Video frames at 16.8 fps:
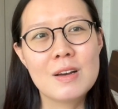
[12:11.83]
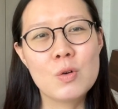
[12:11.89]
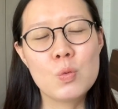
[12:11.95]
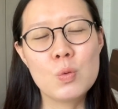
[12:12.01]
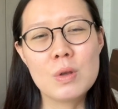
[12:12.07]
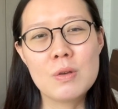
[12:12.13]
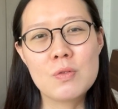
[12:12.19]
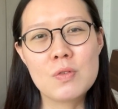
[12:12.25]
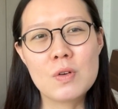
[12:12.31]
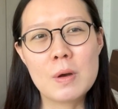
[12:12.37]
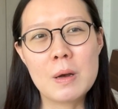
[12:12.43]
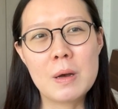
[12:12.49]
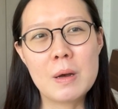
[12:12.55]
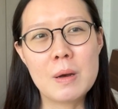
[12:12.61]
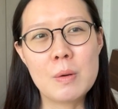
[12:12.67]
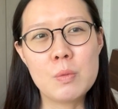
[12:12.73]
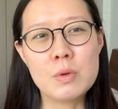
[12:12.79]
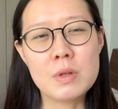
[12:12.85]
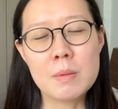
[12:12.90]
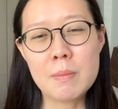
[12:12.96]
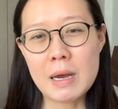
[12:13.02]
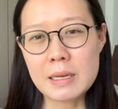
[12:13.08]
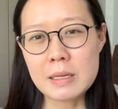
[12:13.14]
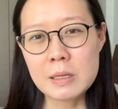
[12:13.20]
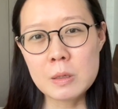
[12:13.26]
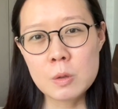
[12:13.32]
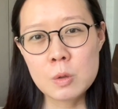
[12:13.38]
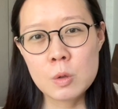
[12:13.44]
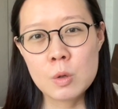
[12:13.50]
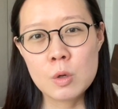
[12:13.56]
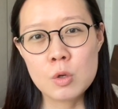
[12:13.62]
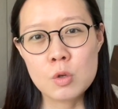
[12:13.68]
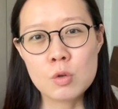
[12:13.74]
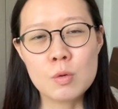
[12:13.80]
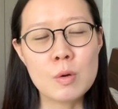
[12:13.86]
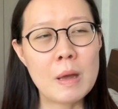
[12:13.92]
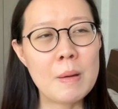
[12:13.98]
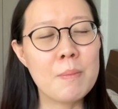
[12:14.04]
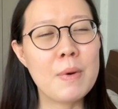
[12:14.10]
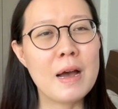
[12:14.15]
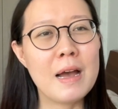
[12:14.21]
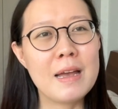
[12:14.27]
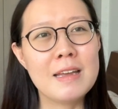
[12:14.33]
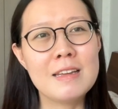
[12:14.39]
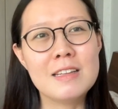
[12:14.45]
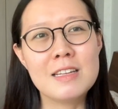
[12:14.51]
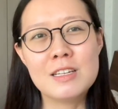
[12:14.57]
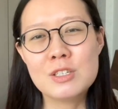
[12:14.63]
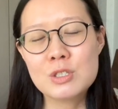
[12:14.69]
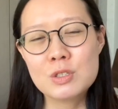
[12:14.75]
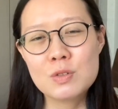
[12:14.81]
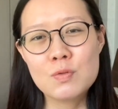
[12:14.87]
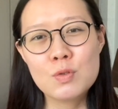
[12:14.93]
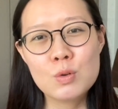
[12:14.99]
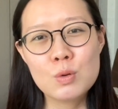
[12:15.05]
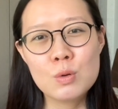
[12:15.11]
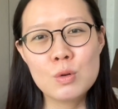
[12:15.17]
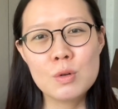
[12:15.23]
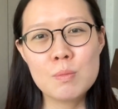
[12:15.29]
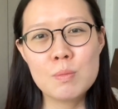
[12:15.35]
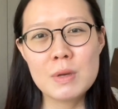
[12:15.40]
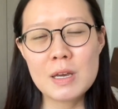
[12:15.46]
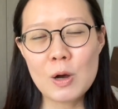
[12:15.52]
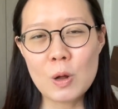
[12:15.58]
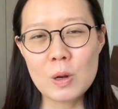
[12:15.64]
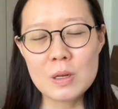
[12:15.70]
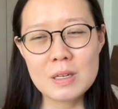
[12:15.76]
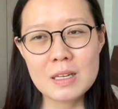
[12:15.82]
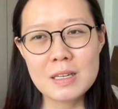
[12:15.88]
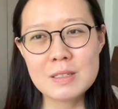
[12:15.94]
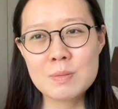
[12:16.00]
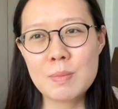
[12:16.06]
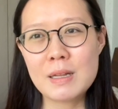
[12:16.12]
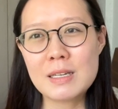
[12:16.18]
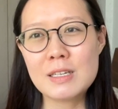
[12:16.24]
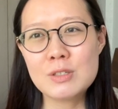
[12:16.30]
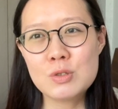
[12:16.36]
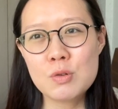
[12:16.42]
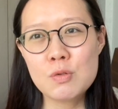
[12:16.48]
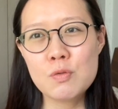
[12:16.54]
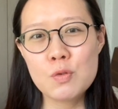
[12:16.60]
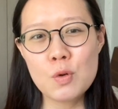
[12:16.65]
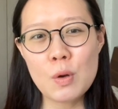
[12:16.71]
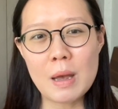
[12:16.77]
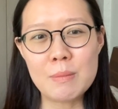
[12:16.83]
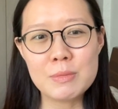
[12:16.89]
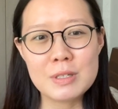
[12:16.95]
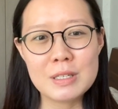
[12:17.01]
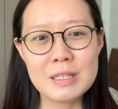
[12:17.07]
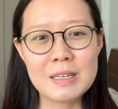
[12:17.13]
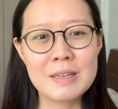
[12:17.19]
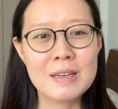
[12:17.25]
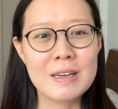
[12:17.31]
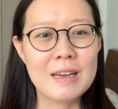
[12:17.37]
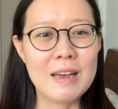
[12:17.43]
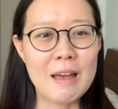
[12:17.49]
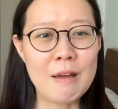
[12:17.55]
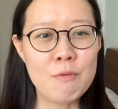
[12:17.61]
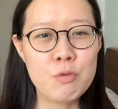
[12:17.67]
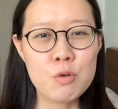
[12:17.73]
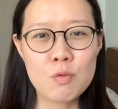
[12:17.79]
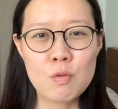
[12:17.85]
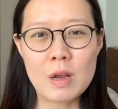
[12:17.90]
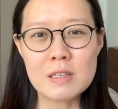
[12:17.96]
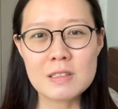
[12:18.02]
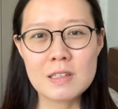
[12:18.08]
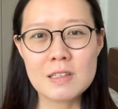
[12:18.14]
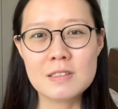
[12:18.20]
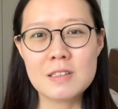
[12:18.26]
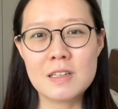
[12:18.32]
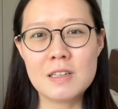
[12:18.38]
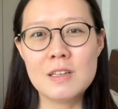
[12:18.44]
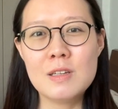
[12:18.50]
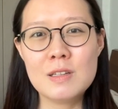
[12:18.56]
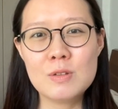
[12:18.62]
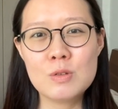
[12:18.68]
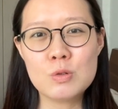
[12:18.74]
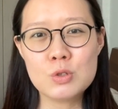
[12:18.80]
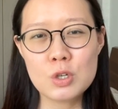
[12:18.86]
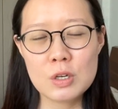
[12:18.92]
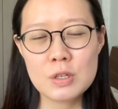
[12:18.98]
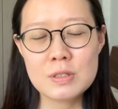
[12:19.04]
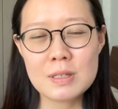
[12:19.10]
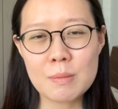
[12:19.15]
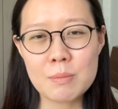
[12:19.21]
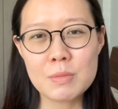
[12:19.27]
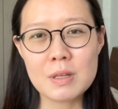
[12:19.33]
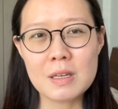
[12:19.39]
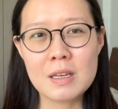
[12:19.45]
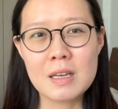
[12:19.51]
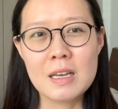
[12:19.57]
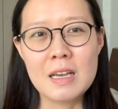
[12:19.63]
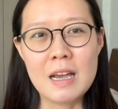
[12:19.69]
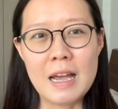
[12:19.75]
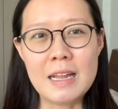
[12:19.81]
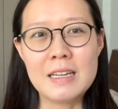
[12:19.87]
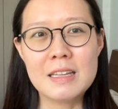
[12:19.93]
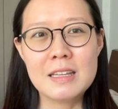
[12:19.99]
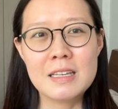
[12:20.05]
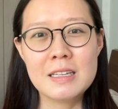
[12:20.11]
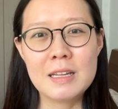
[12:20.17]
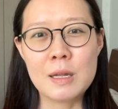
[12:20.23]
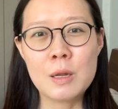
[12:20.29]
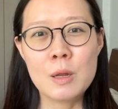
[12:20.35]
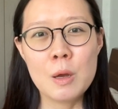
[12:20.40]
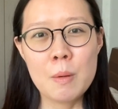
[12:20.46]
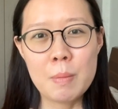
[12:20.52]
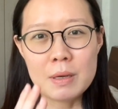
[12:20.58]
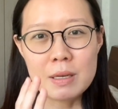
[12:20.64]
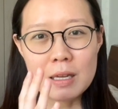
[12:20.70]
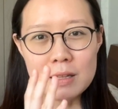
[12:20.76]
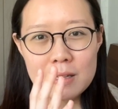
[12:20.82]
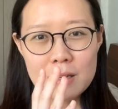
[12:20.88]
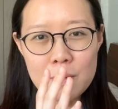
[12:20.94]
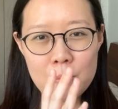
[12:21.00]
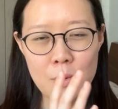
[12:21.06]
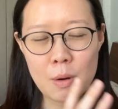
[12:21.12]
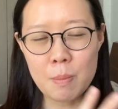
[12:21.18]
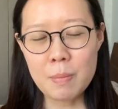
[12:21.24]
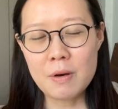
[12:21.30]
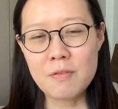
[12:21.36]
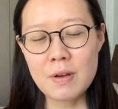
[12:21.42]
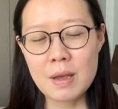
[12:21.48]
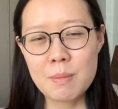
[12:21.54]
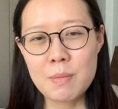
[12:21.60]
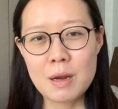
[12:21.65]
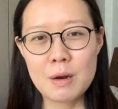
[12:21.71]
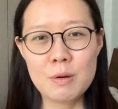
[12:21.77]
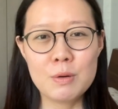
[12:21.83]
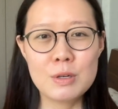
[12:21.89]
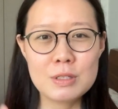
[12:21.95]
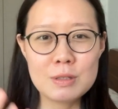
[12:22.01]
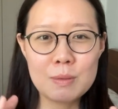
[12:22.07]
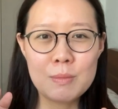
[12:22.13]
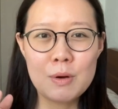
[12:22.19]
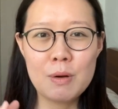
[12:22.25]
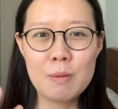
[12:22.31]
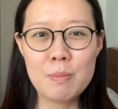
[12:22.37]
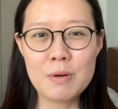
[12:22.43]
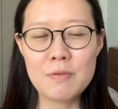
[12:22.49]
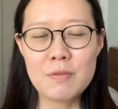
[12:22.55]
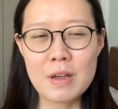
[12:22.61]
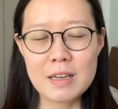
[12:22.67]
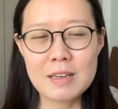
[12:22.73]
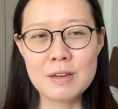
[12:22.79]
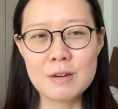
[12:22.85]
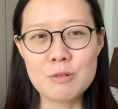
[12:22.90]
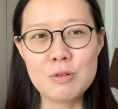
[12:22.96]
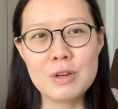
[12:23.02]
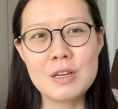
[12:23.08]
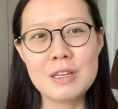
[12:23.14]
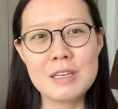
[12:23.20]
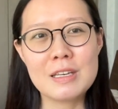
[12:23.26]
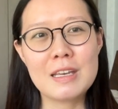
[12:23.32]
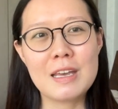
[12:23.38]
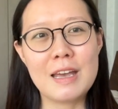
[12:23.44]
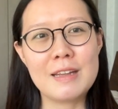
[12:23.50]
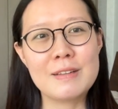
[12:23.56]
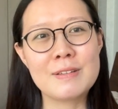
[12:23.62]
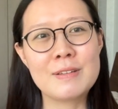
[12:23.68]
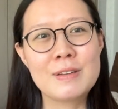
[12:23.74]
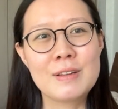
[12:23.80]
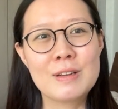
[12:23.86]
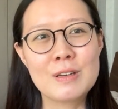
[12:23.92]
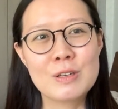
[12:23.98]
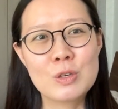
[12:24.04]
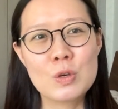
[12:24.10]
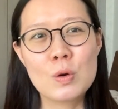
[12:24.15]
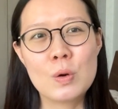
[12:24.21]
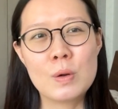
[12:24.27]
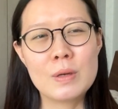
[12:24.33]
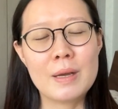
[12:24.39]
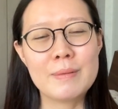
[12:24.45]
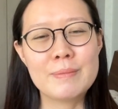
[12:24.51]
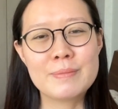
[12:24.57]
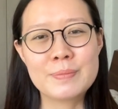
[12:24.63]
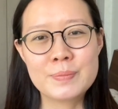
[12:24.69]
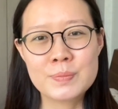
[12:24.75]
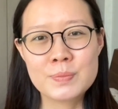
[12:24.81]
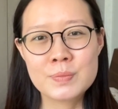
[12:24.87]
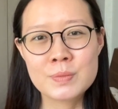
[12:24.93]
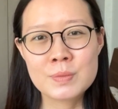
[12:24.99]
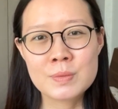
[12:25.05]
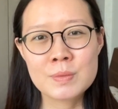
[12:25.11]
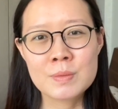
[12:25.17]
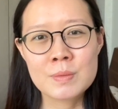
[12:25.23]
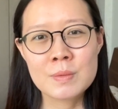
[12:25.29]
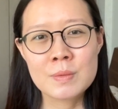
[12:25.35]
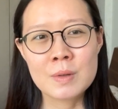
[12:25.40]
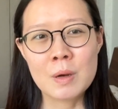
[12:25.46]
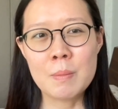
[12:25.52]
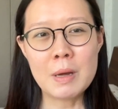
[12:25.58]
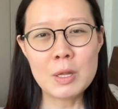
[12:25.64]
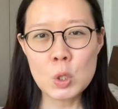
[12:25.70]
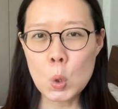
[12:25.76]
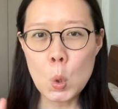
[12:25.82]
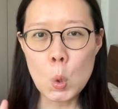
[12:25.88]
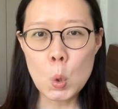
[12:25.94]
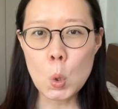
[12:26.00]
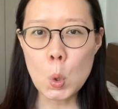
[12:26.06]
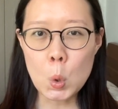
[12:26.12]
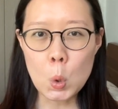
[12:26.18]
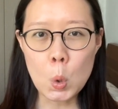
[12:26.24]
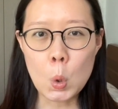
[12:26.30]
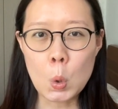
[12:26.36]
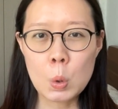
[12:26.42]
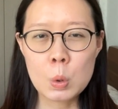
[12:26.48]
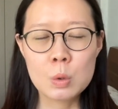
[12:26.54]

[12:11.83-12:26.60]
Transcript: with the money to go and buy delicious food, big holidays, but they still feel empty and feel restless. They need to change something, and they think that by getting a more perfect marriage, a more perfect career, it can cure them. But no.